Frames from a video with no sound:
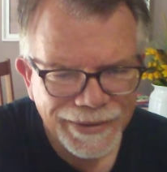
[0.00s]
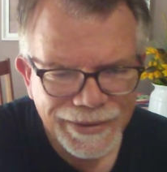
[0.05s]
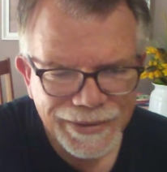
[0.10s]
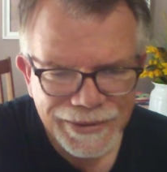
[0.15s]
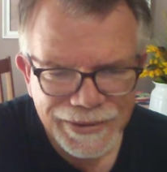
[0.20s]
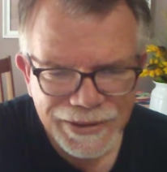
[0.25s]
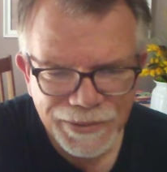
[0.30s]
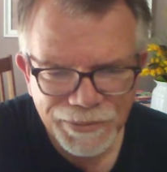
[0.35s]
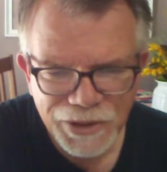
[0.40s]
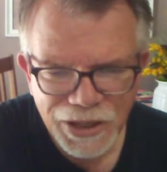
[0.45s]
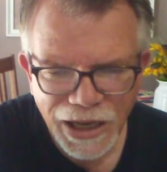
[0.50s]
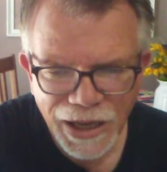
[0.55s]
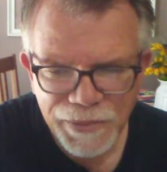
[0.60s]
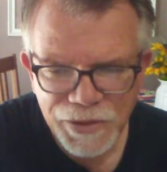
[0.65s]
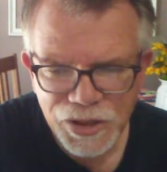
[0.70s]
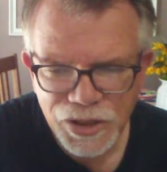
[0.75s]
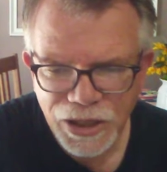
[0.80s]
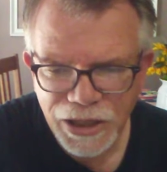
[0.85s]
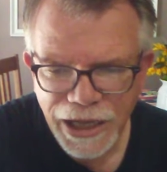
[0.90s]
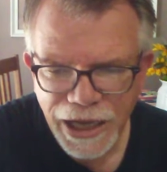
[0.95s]

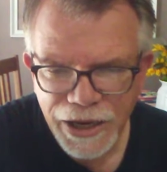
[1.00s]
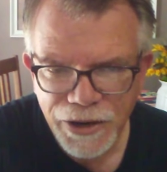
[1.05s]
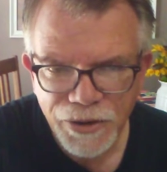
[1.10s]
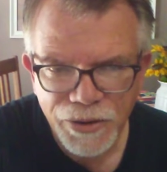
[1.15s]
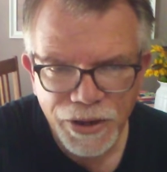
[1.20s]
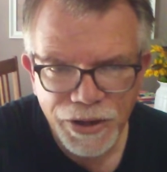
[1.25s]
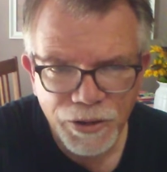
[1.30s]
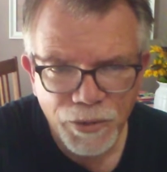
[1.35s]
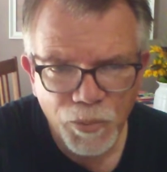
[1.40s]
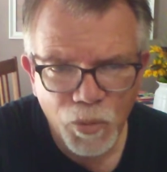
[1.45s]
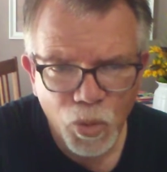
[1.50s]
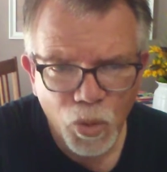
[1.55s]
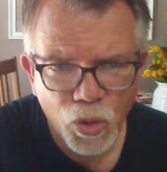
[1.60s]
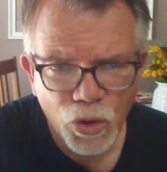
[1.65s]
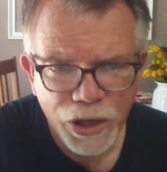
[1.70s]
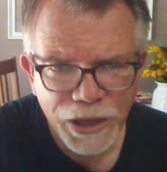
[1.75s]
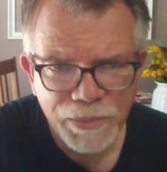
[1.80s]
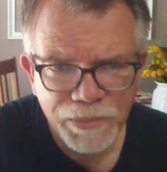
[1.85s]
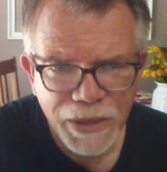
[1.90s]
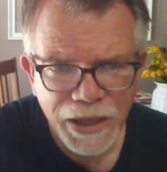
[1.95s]
sometimes later in the
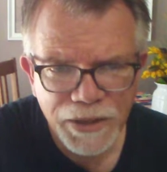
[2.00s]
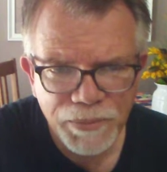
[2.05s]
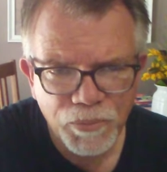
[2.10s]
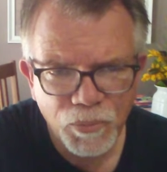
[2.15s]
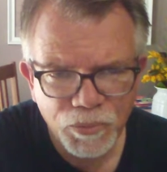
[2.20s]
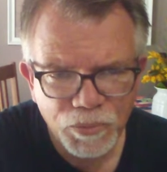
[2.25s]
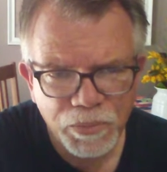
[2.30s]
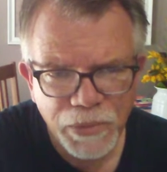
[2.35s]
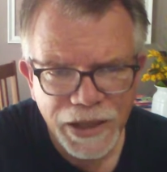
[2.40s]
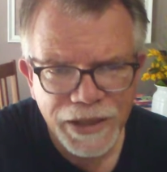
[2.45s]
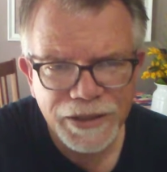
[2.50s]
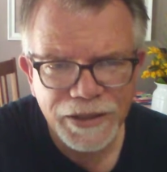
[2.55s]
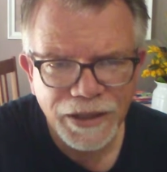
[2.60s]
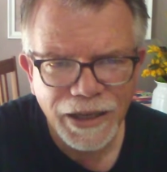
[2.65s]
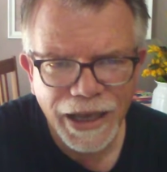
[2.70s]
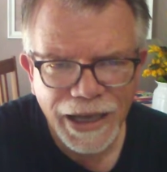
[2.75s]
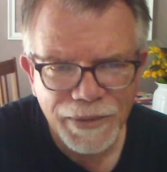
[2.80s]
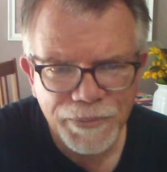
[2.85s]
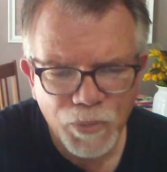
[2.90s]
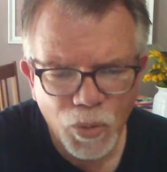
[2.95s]
morning, mid to
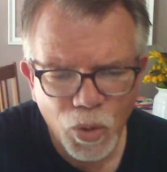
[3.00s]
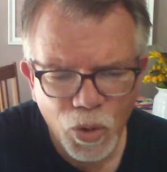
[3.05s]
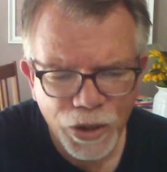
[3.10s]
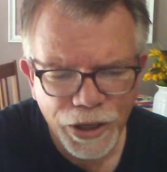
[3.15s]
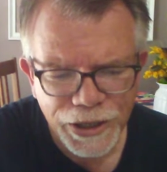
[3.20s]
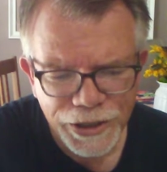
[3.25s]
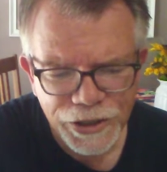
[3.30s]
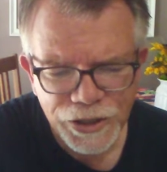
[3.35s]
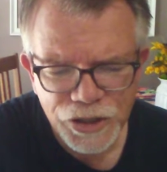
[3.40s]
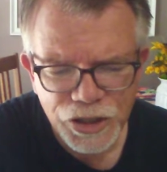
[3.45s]
late morning,